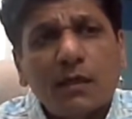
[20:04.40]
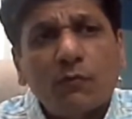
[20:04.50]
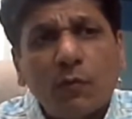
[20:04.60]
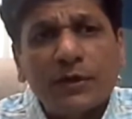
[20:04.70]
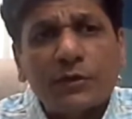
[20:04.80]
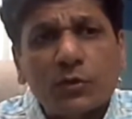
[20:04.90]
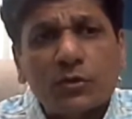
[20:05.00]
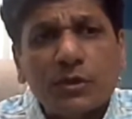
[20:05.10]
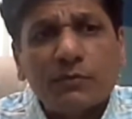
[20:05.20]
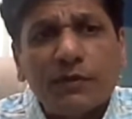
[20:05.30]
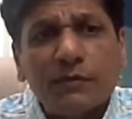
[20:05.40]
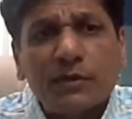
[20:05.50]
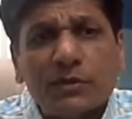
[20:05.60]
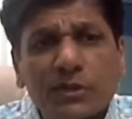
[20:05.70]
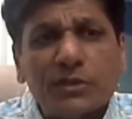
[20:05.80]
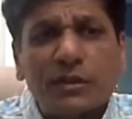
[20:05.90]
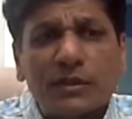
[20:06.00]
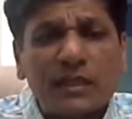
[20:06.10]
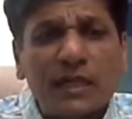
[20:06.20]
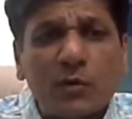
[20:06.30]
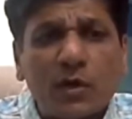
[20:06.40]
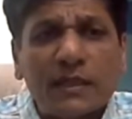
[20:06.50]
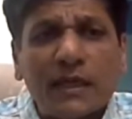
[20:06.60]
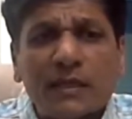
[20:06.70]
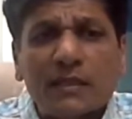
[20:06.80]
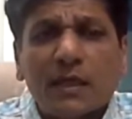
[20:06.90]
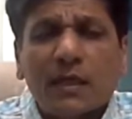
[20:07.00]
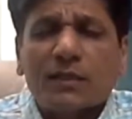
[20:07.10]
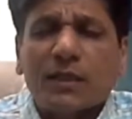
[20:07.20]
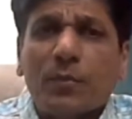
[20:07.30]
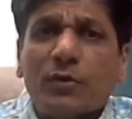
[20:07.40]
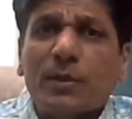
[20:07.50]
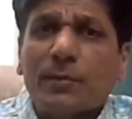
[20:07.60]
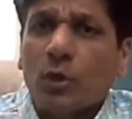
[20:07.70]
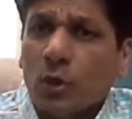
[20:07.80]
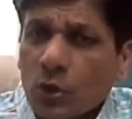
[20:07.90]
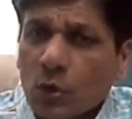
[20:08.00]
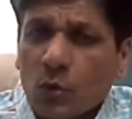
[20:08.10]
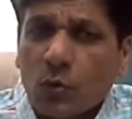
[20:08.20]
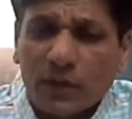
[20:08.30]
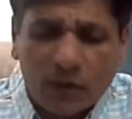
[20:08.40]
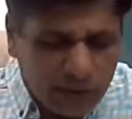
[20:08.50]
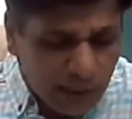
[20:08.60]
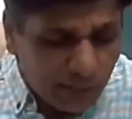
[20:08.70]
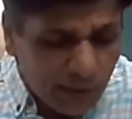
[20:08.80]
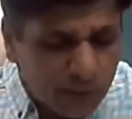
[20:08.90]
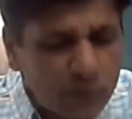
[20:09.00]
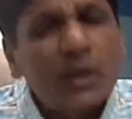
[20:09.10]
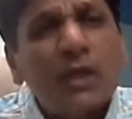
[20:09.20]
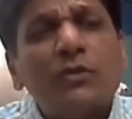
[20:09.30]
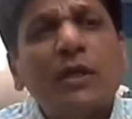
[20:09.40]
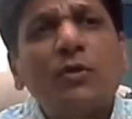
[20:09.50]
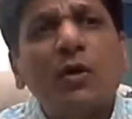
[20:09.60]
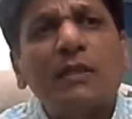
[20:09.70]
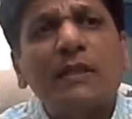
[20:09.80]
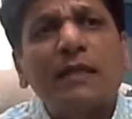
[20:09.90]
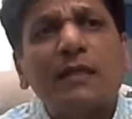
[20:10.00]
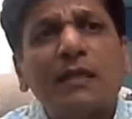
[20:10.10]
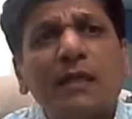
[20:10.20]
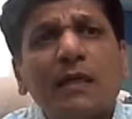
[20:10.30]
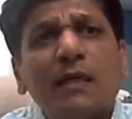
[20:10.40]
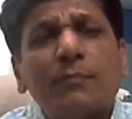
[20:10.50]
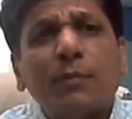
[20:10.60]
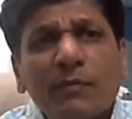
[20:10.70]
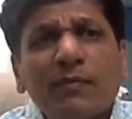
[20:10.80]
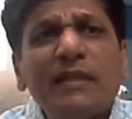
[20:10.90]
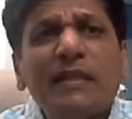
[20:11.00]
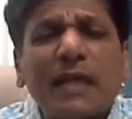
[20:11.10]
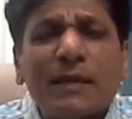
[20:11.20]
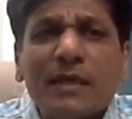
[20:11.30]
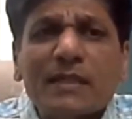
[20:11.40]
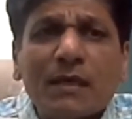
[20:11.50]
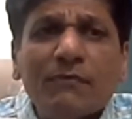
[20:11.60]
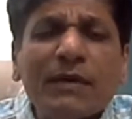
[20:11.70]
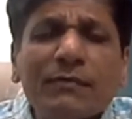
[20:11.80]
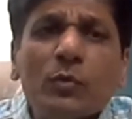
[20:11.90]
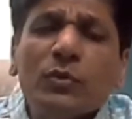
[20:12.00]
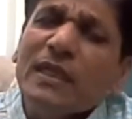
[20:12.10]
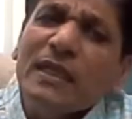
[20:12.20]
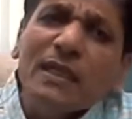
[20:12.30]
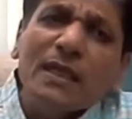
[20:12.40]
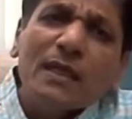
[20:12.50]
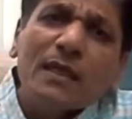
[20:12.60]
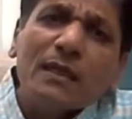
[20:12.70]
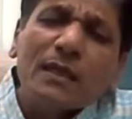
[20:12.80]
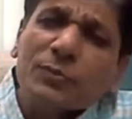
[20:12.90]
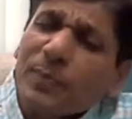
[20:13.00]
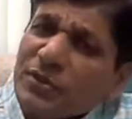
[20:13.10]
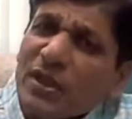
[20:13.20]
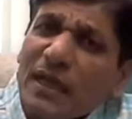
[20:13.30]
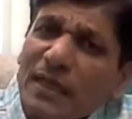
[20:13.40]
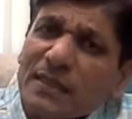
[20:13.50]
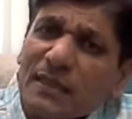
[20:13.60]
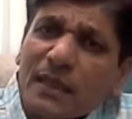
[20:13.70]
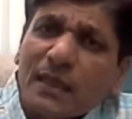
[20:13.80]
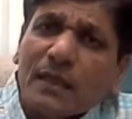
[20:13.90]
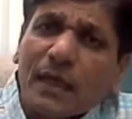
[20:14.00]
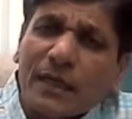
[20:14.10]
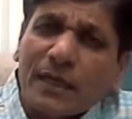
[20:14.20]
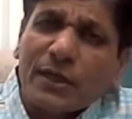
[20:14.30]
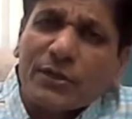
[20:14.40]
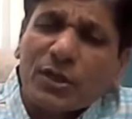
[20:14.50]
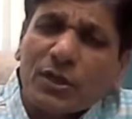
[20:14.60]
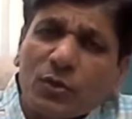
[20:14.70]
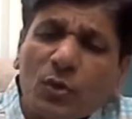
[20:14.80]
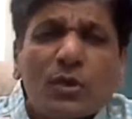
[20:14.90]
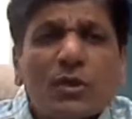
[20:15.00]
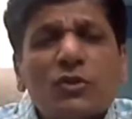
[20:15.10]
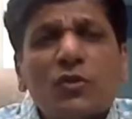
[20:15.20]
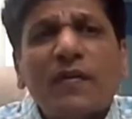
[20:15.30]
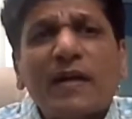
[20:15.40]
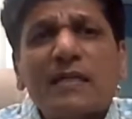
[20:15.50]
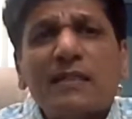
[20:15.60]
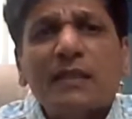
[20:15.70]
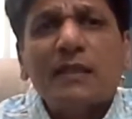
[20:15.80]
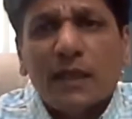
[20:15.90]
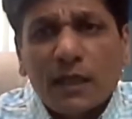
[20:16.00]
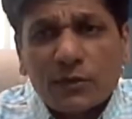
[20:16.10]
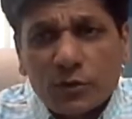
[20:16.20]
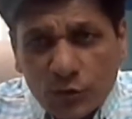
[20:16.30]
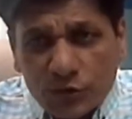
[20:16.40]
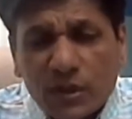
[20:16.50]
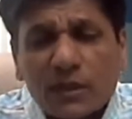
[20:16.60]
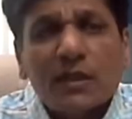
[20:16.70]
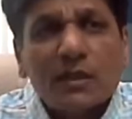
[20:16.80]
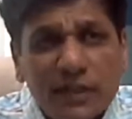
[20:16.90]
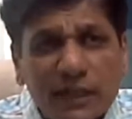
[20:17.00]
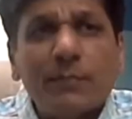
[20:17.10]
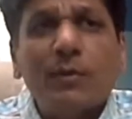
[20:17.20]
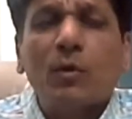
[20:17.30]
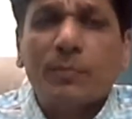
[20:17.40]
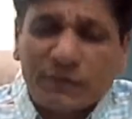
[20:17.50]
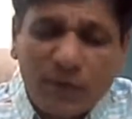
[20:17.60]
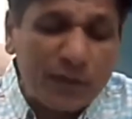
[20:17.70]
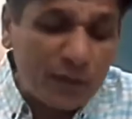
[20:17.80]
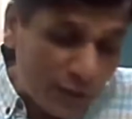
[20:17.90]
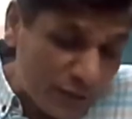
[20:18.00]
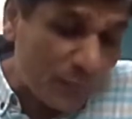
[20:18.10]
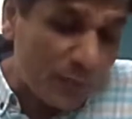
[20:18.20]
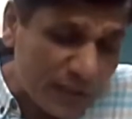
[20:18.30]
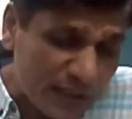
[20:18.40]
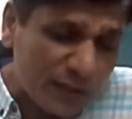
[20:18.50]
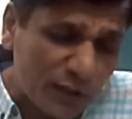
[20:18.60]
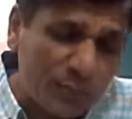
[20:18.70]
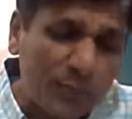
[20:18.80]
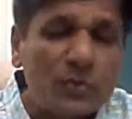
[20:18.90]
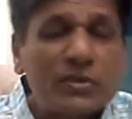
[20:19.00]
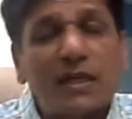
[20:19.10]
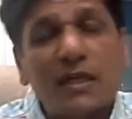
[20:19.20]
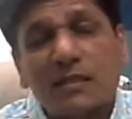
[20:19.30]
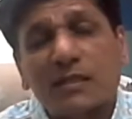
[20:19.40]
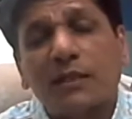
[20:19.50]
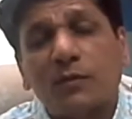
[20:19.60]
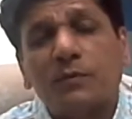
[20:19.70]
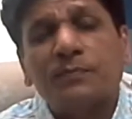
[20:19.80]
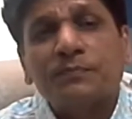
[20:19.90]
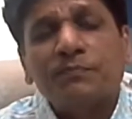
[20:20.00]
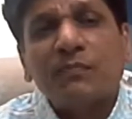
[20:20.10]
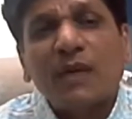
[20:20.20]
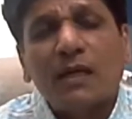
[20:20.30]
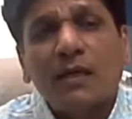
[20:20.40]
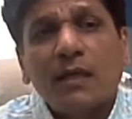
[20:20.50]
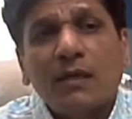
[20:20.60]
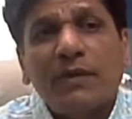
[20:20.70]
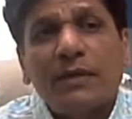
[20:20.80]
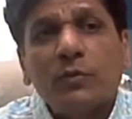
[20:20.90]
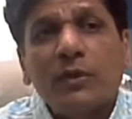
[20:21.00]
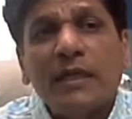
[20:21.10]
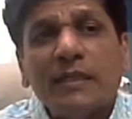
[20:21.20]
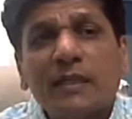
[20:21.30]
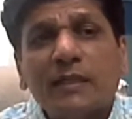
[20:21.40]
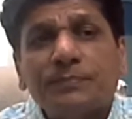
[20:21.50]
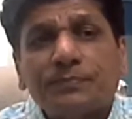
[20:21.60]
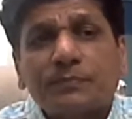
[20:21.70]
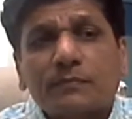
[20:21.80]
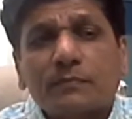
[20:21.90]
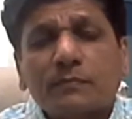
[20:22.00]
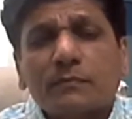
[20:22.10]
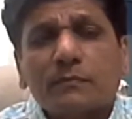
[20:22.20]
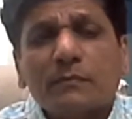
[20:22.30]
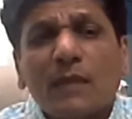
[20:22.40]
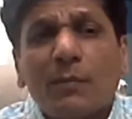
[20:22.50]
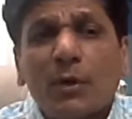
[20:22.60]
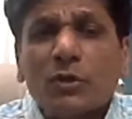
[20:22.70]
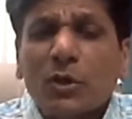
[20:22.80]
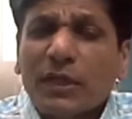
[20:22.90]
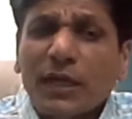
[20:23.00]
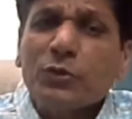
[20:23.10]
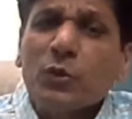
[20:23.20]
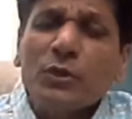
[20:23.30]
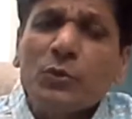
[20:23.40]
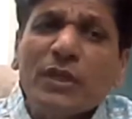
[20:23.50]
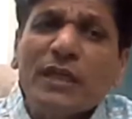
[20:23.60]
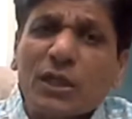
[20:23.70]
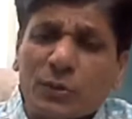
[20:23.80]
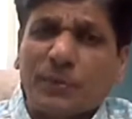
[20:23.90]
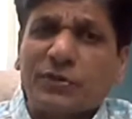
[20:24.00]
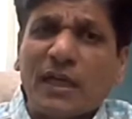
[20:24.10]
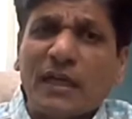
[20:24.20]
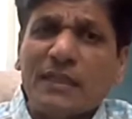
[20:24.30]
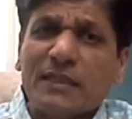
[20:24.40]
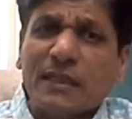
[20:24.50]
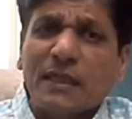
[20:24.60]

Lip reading: Voigt, she recently organized a symposium in Honolulu on that part. So I thought that probably the time has come when you need a specialized architecture, so far as the judicial settlement of the environmental disputes are concerned, where you need because gradually you need a specialized,